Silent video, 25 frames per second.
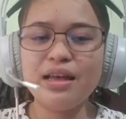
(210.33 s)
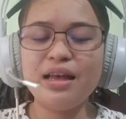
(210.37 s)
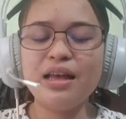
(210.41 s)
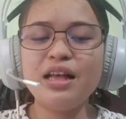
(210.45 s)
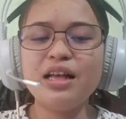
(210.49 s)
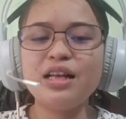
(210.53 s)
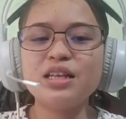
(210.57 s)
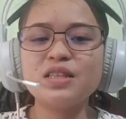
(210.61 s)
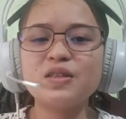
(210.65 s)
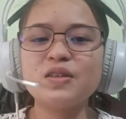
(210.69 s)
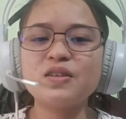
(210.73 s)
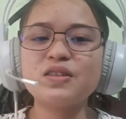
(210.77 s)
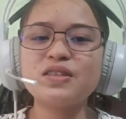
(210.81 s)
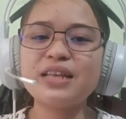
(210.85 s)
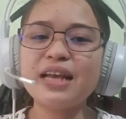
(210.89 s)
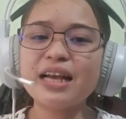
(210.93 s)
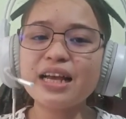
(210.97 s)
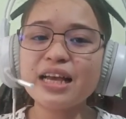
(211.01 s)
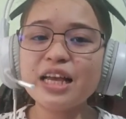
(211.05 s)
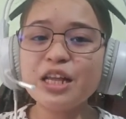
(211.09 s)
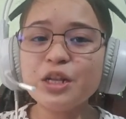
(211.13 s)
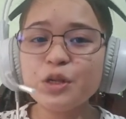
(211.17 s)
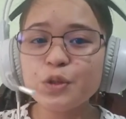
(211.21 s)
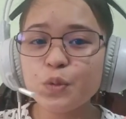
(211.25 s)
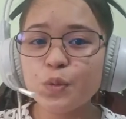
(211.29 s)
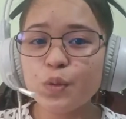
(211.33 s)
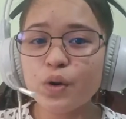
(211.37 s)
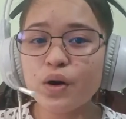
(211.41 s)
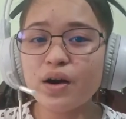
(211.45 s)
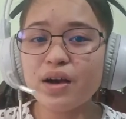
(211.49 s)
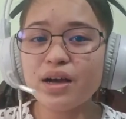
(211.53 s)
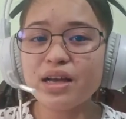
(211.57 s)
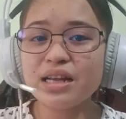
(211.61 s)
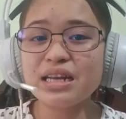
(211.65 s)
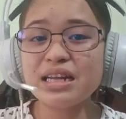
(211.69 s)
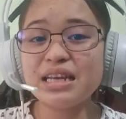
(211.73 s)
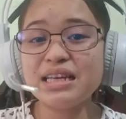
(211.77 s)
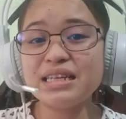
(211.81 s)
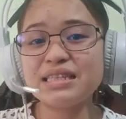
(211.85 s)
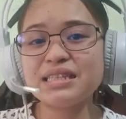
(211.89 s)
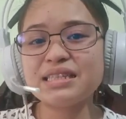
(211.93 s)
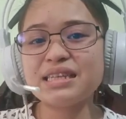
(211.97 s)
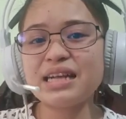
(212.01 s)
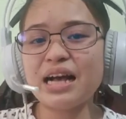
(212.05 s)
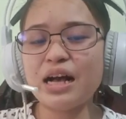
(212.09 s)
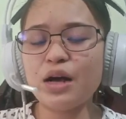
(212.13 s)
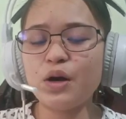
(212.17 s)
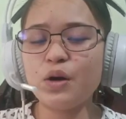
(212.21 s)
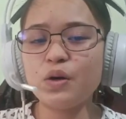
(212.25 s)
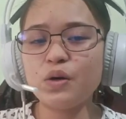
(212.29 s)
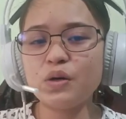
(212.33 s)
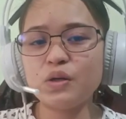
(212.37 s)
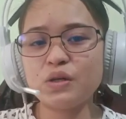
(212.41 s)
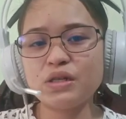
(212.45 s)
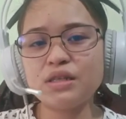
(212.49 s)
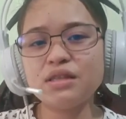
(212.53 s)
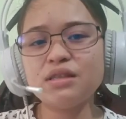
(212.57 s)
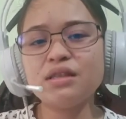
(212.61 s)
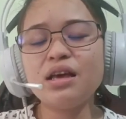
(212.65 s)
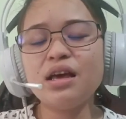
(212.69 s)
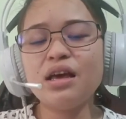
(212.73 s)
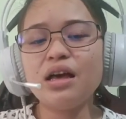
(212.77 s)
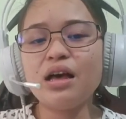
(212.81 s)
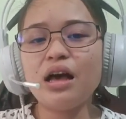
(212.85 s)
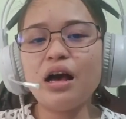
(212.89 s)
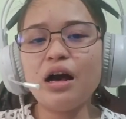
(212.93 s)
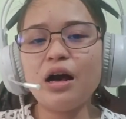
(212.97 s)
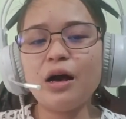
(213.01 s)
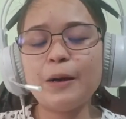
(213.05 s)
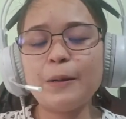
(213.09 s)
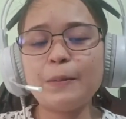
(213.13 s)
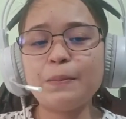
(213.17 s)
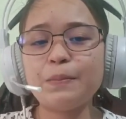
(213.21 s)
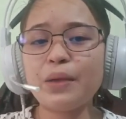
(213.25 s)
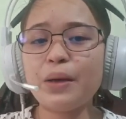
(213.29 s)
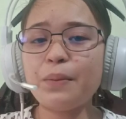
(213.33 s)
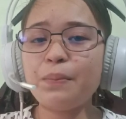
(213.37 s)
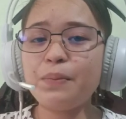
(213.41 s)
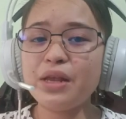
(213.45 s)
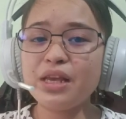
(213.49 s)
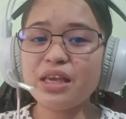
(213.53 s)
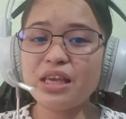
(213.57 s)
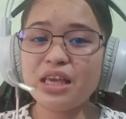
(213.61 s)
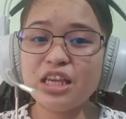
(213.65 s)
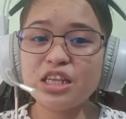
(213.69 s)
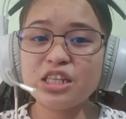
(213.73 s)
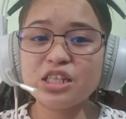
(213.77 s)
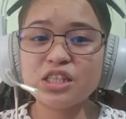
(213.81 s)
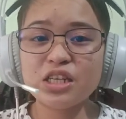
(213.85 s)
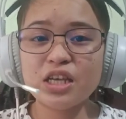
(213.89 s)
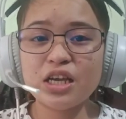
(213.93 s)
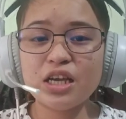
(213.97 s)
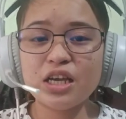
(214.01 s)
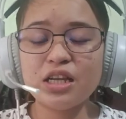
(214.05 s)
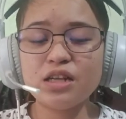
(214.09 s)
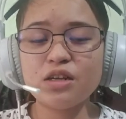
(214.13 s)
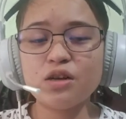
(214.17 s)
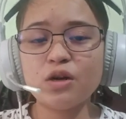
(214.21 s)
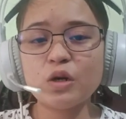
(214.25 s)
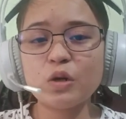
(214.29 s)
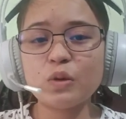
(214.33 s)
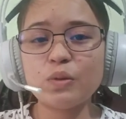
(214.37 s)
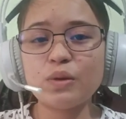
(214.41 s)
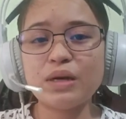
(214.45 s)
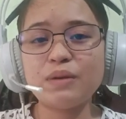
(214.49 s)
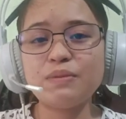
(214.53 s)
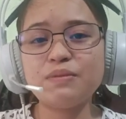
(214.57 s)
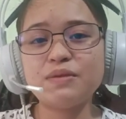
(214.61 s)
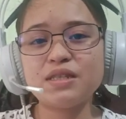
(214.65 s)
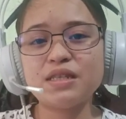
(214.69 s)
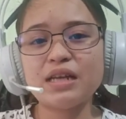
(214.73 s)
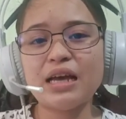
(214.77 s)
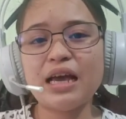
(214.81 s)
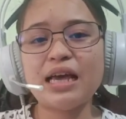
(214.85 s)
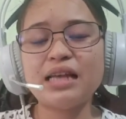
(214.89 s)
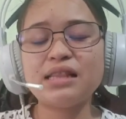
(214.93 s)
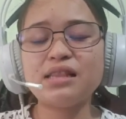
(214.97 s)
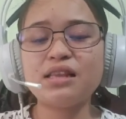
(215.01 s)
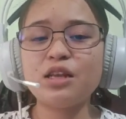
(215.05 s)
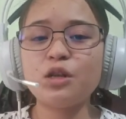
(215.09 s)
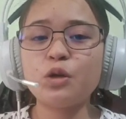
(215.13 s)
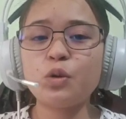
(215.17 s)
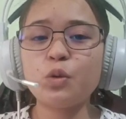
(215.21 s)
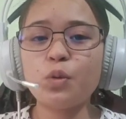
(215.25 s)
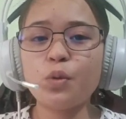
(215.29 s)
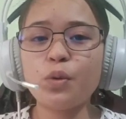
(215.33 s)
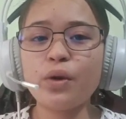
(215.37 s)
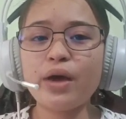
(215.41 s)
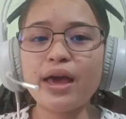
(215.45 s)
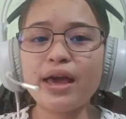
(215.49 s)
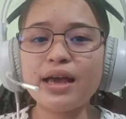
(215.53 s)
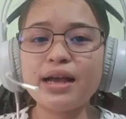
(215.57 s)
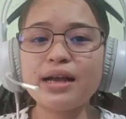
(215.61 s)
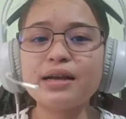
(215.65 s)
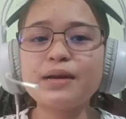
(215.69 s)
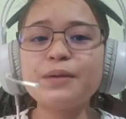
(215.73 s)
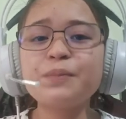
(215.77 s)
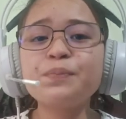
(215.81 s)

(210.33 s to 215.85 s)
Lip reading: So second one is Kahoot application or website in where